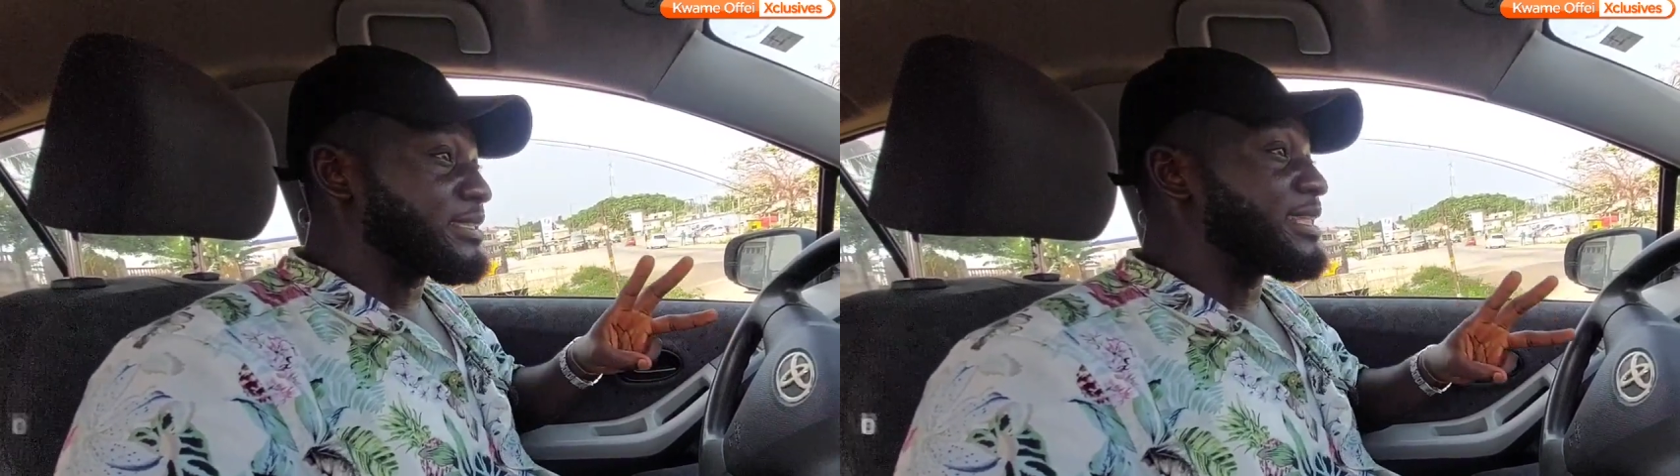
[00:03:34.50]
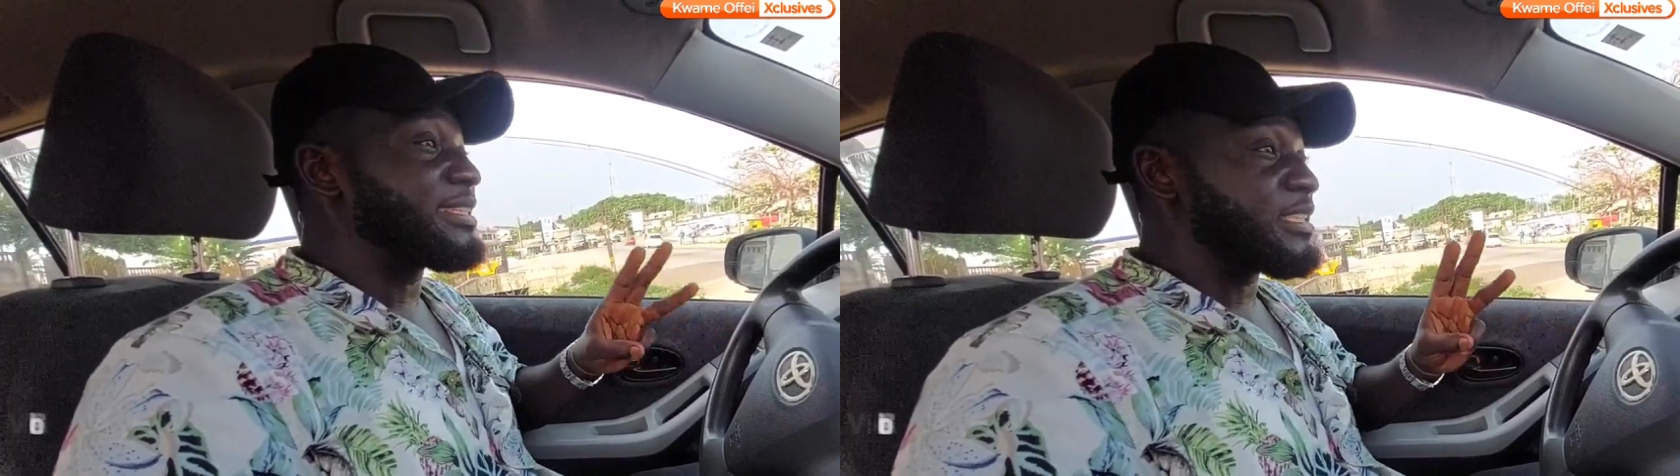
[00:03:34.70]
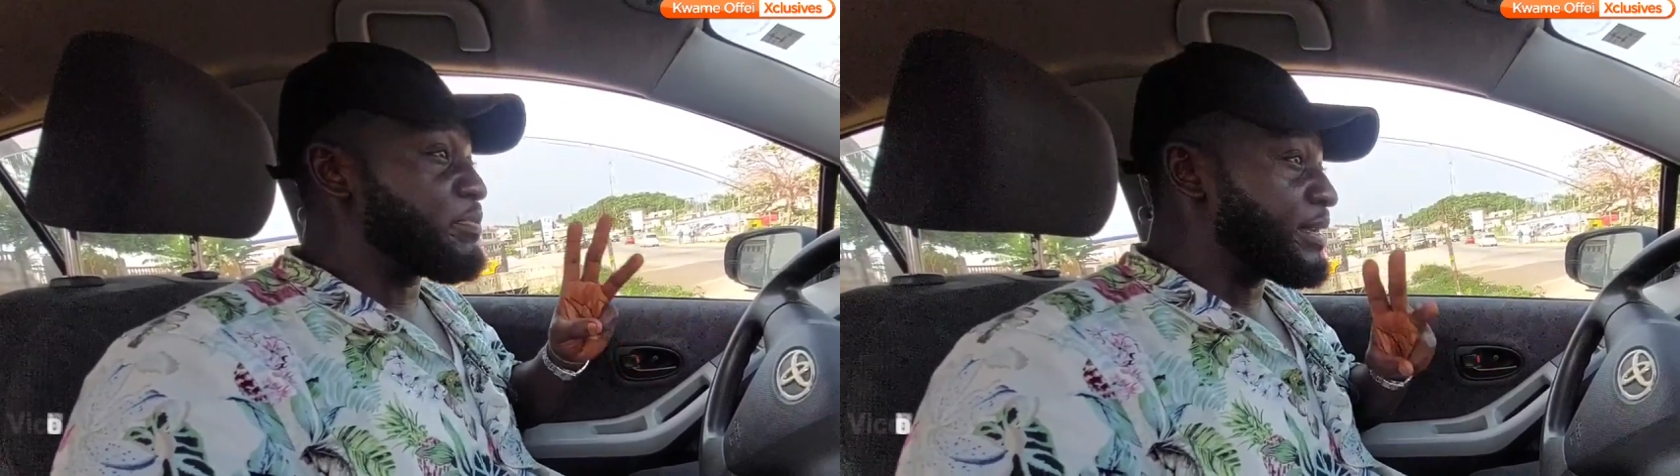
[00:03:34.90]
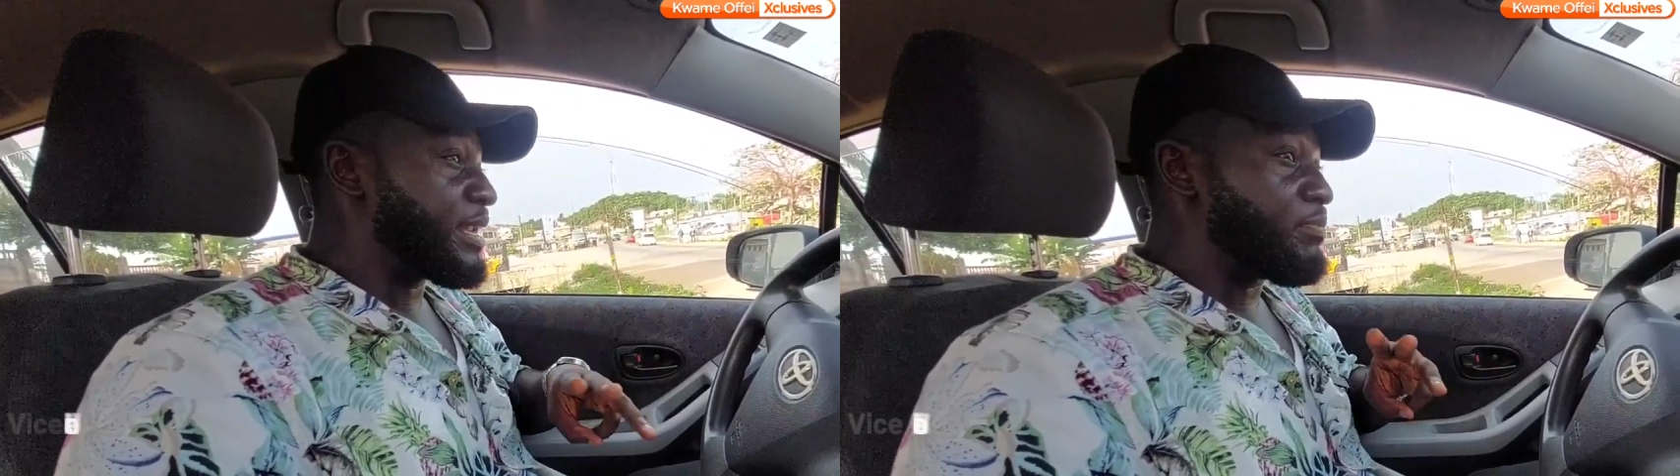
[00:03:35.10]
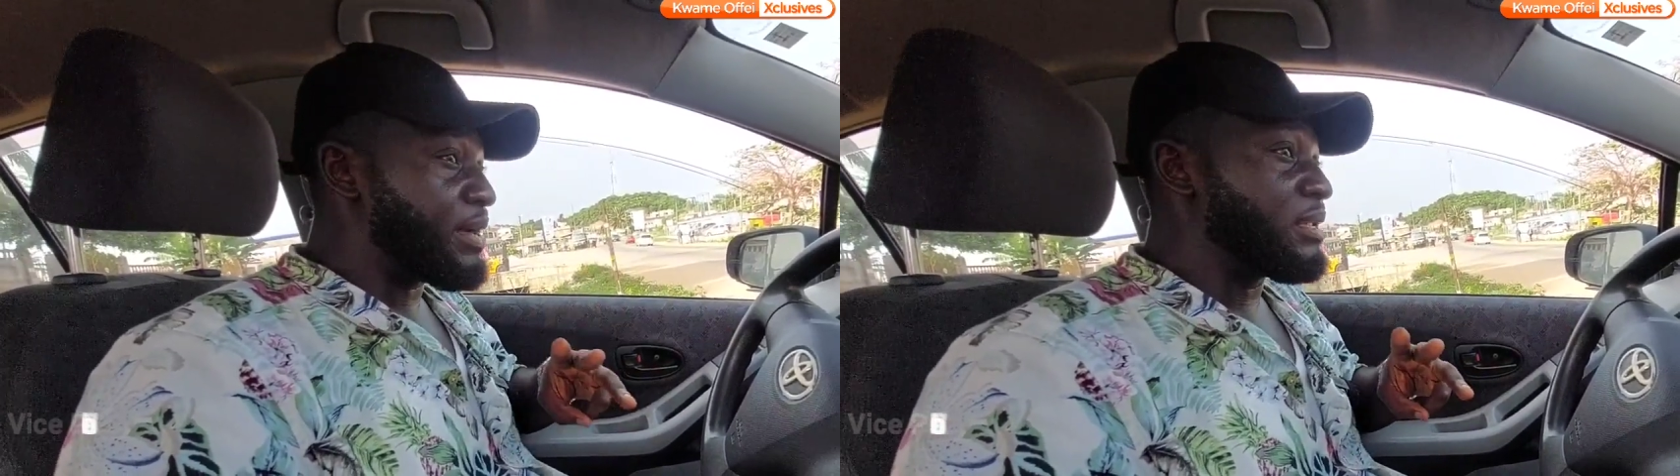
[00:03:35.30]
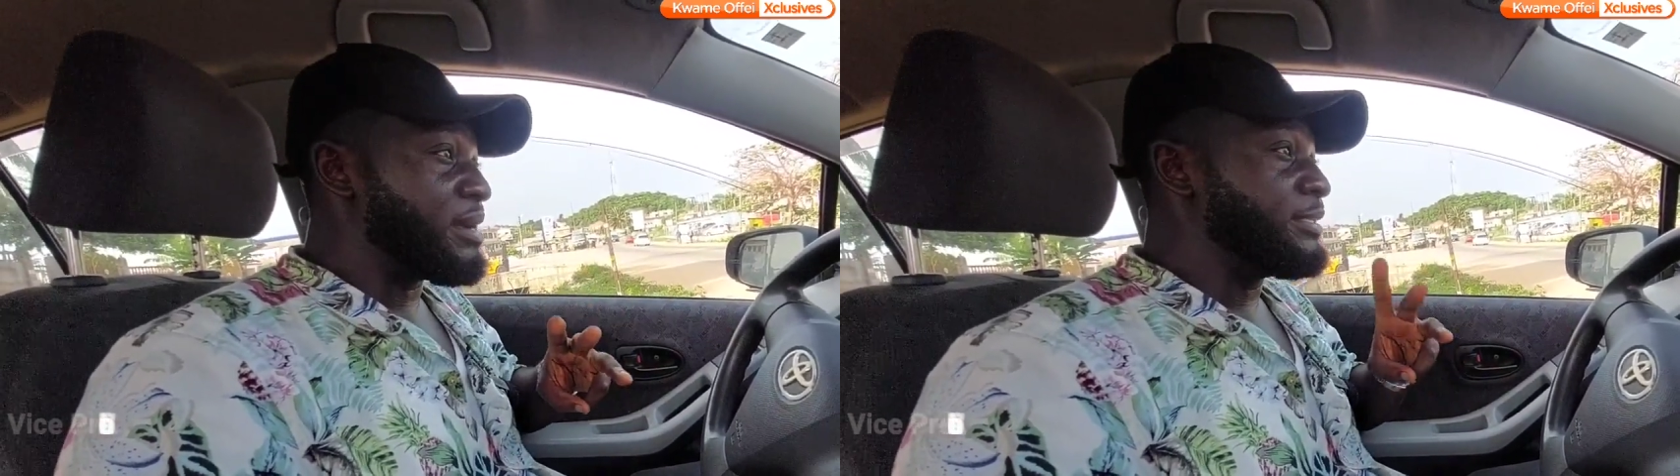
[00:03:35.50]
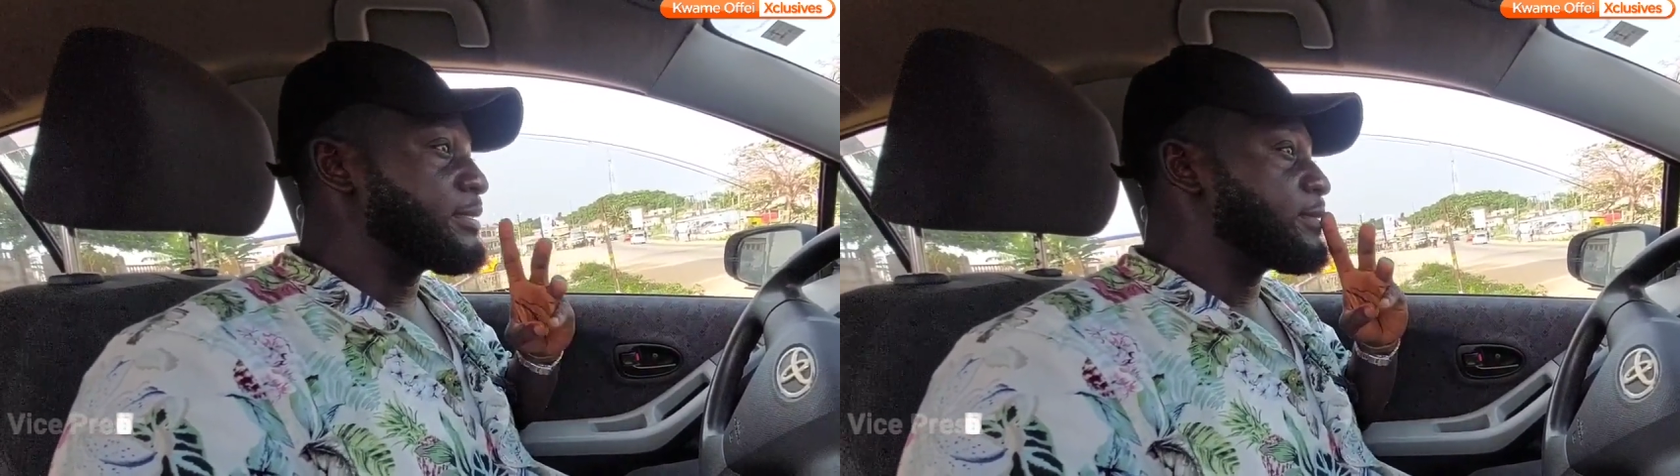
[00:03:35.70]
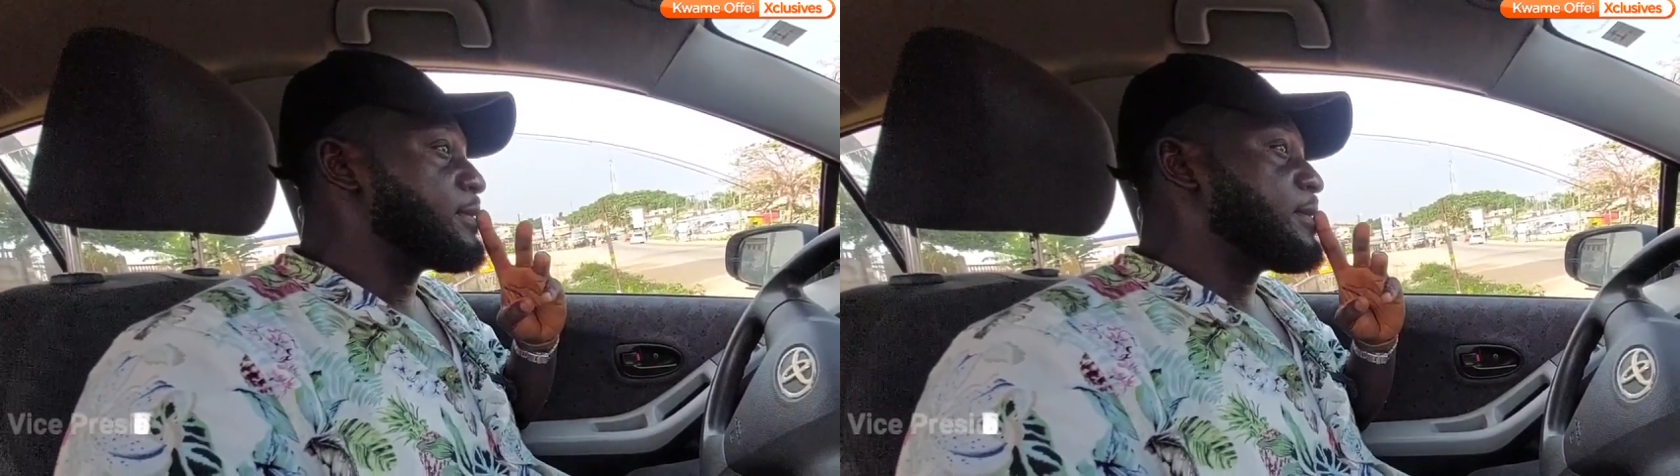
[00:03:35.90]
as that is pending at
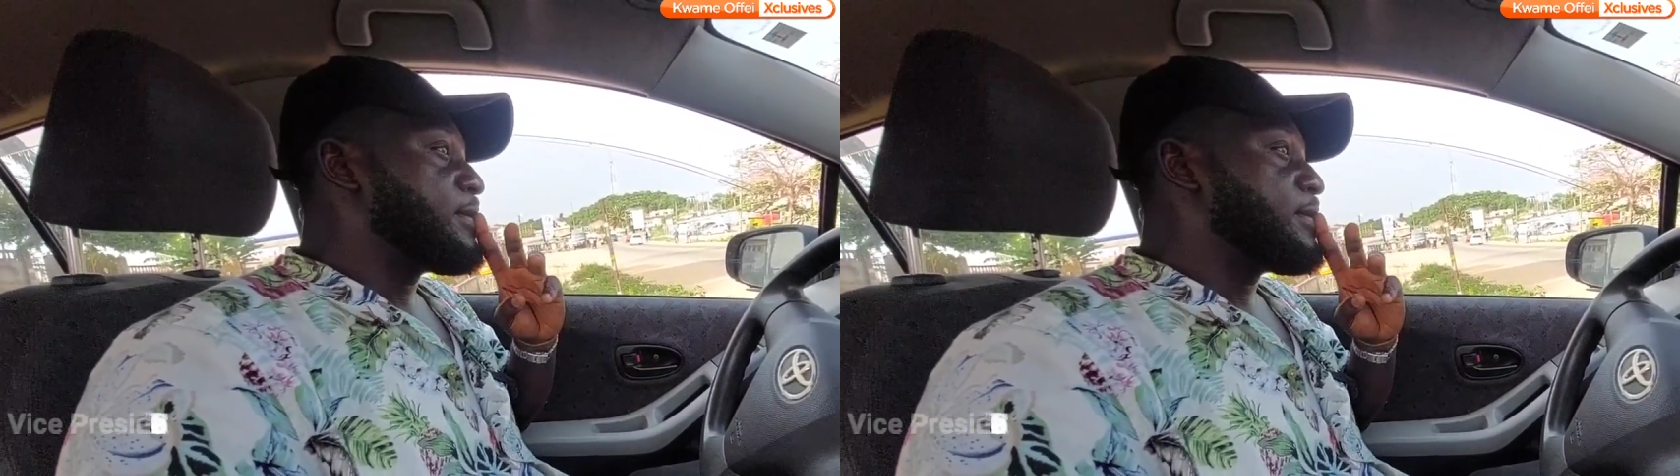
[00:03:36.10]
Parliament,